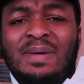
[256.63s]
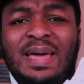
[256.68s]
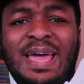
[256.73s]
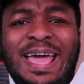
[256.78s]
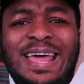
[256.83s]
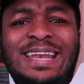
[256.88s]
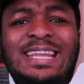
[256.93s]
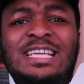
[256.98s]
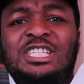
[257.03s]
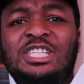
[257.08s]

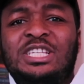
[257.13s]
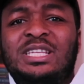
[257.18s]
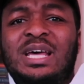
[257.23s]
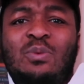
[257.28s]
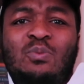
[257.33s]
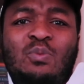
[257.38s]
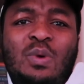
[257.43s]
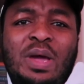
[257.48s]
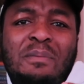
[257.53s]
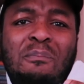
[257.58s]
energy
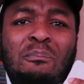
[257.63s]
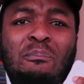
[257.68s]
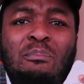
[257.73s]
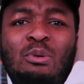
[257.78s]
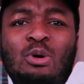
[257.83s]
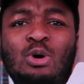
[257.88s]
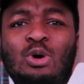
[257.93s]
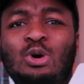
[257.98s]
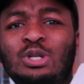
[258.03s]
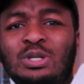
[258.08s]
that we're
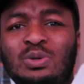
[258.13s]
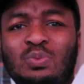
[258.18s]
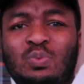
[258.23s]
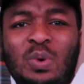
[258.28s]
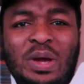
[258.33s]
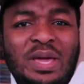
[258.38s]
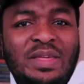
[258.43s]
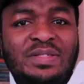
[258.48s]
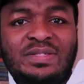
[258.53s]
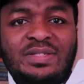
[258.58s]
born
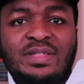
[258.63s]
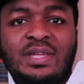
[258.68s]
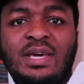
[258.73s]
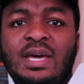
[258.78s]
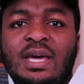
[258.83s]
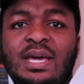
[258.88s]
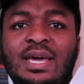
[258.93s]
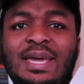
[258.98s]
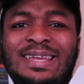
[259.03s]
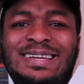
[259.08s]
with,
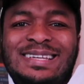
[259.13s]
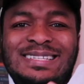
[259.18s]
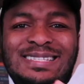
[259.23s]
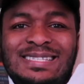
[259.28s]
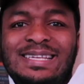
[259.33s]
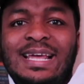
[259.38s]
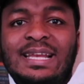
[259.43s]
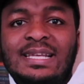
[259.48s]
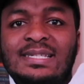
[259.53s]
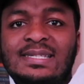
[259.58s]
in a
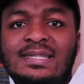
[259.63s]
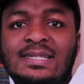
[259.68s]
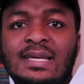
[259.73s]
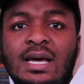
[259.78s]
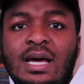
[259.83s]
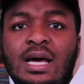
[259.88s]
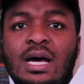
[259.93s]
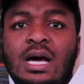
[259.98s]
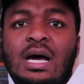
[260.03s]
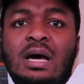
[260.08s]
sense.
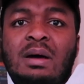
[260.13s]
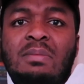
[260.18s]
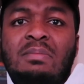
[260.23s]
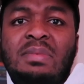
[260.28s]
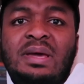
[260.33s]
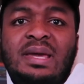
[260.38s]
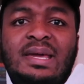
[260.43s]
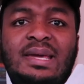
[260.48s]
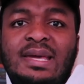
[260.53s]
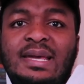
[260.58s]

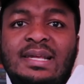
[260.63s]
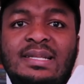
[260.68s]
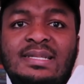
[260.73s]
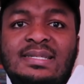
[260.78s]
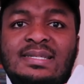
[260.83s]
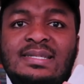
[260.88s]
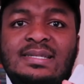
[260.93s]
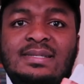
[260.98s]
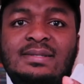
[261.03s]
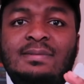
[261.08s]

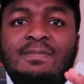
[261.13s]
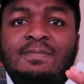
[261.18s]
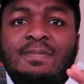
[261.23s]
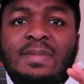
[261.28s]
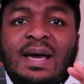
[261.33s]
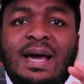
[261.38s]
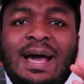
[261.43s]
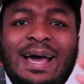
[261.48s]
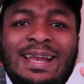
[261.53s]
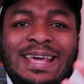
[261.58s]
It's
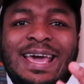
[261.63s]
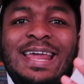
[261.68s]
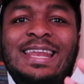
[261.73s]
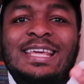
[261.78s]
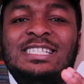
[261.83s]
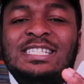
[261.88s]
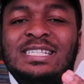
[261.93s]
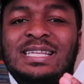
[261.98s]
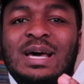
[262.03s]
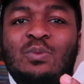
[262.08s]
an
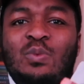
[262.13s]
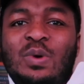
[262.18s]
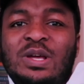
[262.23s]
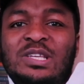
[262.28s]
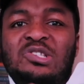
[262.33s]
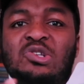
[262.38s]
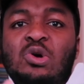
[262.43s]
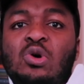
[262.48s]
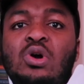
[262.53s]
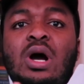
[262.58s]
energy that we're
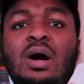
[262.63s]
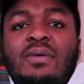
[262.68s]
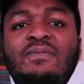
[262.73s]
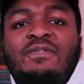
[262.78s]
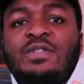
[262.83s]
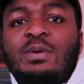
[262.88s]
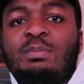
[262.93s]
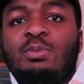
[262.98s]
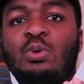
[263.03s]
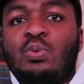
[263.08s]
so
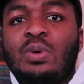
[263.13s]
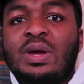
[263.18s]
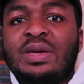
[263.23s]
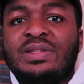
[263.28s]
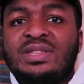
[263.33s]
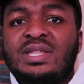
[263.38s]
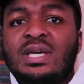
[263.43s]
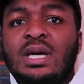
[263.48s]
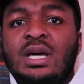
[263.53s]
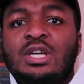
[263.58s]
comfortable
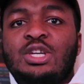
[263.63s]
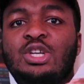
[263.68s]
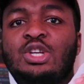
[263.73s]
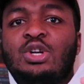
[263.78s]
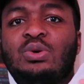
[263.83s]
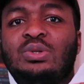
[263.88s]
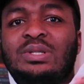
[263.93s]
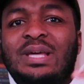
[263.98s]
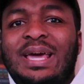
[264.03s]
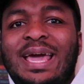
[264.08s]
with, you
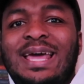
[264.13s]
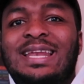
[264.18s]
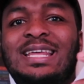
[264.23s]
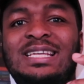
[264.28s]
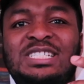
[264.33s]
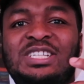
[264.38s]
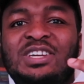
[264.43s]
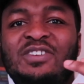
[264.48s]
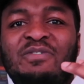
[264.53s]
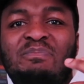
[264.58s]
know, the
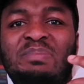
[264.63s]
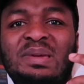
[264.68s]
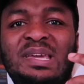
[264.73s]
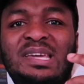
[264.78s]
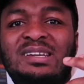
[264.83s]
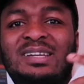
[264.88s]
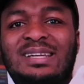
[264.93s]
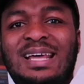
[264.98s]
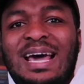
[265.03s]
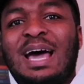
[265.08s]
energy of
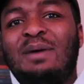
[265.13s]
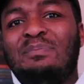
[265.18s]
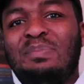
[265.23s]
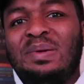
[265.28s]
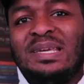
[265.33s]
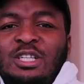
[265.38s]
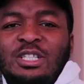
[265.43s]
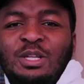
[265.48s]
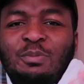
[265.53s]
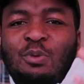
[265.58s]
being
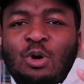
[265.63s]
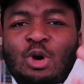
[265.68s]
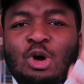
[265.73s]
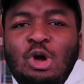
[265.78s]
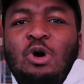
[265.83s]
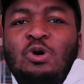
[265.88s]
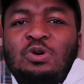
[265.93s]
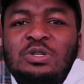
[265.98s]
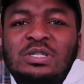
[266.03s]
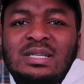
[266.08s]
unhappy. The book
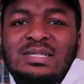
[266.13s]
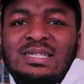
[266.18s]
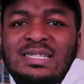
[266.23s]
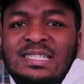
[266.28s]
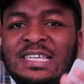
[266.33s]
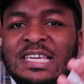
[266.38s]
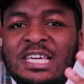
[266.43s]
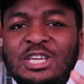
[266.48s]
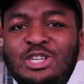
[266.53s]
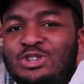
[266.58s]
goes on to
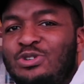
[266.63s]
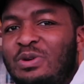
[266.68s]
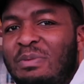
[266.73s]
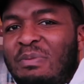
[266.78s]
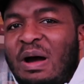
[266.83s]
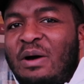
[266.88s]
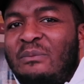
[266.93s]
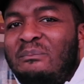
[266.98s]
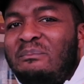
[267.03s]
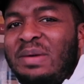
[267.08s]
teach you
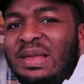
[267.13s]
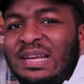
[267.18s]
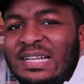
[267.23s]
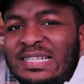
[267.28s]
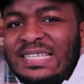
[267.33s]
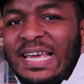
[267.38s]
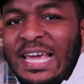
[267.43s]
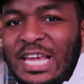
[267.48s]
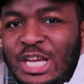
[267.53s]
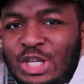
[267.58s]
about
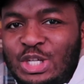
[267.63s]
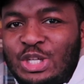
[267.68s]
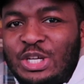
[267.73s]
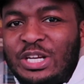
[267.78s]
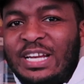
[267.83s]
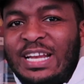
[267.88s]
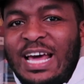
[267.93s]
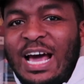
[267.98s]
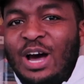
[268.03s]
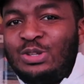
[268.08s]

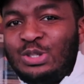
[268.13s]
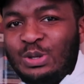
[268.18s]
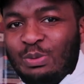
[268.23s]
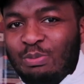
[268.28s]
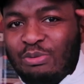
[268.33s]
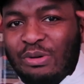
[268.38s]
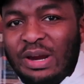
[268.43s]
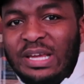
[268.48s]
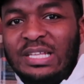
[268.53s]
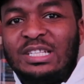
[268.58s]
meditation and how to
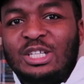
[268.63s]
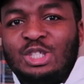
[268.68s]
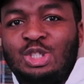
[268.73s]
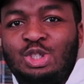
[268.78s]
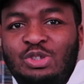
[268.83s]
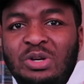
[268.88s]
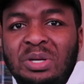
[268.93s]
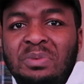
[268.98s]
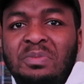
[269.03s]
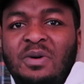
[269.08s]
break the
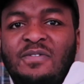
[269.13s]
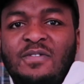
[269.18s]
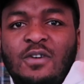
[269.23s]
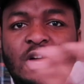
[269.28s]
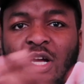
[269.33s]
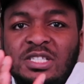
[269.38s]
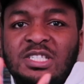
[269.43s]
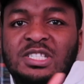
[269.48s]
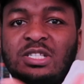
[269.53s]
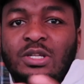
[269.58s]
stream of
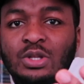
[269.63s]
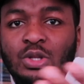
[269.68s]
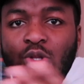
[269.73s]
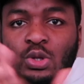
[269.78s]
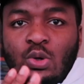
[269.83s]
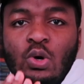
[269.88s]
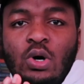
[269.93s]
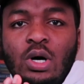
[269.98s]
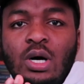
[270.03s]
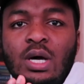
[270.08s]
constant
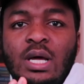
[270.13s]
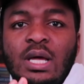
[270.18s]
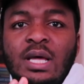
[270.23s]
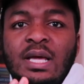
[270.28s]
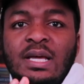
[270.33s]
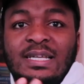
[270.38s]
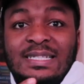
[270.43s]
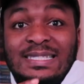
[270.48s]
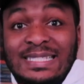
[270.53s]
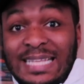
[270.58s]
thought,
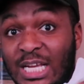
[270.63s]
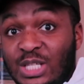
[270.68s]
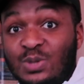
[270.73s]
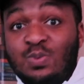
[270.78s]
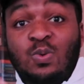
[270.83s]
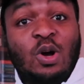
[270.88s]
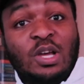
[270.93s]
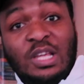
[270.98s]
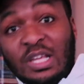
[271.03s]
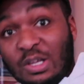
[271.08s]
because
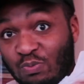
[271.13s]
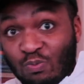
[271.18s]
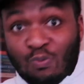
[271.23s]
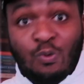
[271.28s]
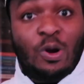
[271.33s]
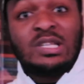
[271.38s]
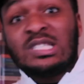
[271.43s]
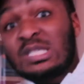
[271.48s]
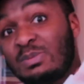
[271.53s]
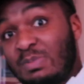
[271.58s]
that's what
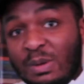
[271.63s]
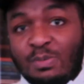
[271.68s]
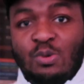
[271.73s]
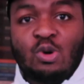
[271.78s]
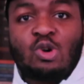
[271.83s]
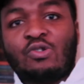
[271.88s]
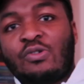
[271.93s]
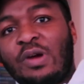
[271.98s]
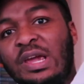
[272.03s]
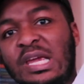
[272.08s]
runs
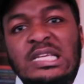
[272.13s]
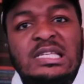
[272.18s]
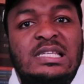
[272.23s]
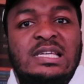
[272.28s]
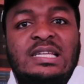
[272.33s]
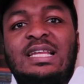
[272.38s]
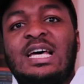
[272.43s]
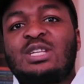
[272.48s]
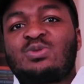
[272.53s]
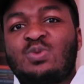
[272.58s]
people
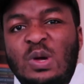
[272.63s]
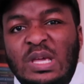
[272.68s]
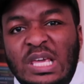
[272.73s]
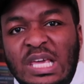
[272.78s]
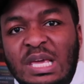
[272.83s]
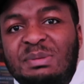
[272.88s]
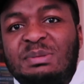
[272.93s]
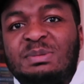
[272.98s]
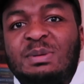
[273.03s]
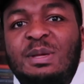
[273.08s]
crazy, and that's what
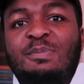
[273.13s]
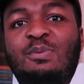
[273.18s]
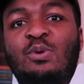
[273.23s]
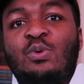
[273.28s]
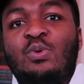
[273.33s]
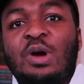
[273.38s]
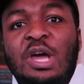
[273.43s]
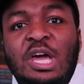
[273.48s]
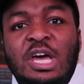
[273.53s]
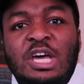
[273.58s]
keeps
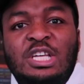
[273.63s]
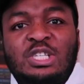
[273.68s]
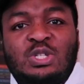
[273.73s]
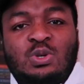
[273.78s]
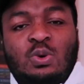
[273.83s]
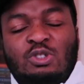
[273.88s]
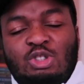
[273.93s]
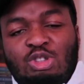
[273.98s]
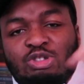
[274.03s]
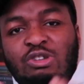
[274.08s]
people
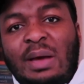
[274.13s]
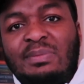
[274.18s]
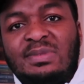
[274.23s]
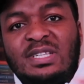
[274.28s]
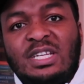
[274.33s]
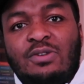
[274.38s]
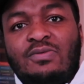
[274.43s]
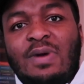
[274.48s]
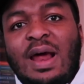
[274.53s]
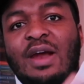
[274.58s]
sort of
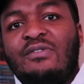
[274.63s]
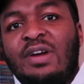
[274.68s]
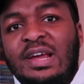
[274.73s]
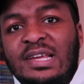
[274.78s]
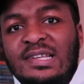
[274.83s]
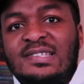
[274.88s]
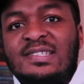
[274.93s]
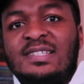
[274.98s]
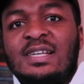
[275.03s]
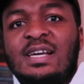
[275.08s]
trapped in a rat
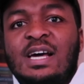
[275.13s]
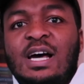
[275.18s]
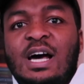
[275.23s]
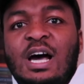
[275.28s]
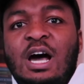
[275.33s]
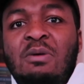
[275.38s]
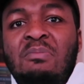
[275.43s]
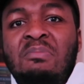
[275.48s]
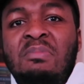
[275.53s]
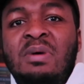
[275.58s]
race.
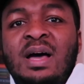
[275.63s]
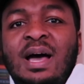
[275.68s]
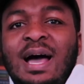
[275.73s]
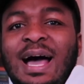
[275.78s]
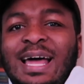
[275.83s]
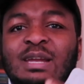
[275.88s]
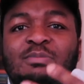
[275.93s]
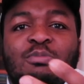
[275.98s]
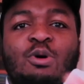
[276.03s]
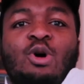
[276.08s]
And
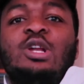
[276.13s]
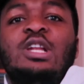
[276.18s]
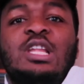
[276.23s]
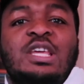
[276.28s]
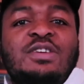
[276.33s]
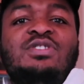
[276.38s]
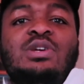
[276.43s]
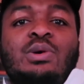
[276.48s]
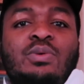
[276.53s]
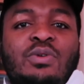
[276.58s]
the book
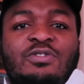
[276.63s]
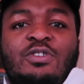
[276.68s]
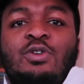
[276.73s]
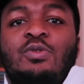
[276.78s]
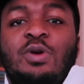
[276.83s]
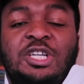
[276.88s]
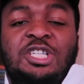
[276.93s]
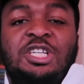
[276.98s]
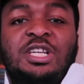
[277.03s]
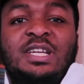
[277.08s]
leaves you with a
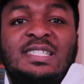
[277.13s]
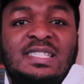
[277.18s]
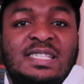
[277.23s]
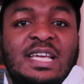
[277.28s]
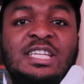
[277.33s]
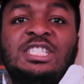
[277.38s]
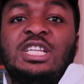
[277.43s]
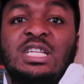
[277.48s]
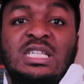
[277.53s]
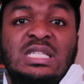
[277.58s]
question,
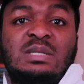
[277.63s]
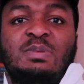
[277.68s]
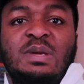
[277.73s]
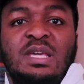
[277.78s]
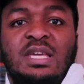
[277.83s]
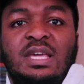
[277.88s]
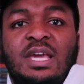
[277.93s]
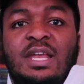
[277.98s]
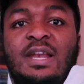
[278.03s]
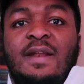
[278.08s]
essentially
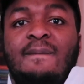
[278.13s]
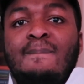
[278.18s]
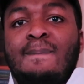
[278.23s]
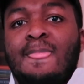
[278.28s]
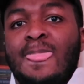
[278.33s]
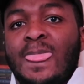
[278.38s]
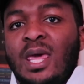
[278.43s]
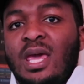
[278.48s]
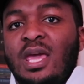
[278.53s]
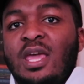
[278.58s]
speaking.
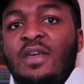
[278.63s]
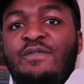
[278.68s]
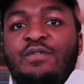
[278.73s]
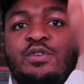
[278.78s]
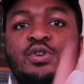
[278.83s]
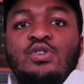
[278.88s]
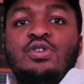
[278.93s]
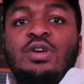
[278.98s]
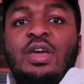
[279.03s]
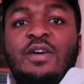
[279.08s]

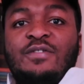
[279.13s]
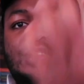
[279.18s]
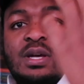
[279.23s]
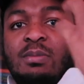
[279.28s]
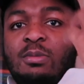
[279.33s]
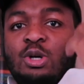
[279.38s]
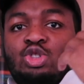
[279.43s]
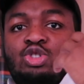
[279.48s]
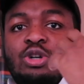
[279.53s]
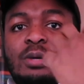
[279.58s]
If
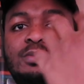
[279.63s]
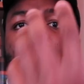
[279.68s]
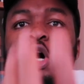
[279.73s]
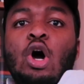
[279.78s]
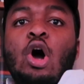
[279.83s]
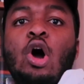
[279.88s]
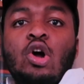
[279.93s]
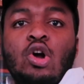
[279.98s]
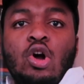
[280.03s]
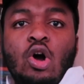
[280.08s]
someone dropped a
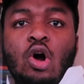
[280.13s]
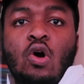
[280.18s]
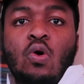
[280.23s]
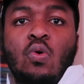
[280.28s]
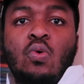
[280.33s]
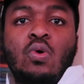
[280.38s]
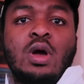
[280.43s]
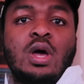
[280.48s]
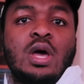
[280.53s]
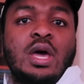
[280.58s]
hot
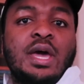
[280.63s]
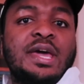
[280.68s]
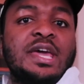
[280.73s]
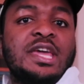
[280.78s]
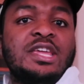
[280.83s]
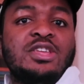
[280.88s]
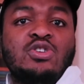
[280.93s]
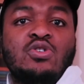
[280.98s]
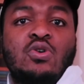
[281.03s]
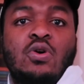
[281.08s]
coal
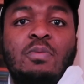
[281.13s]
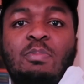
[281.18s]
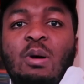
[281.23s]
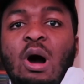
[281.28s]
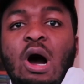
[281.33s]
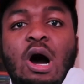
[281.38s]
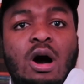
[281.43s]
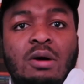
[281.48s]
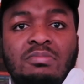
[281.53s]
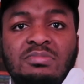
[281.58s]
in your
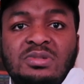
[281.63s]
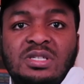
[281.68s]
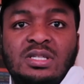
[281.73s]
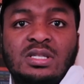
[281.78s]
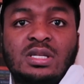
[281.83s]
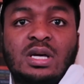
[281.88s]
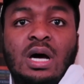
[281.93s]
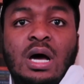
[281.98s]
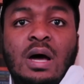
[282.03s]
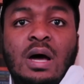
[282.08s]
palms,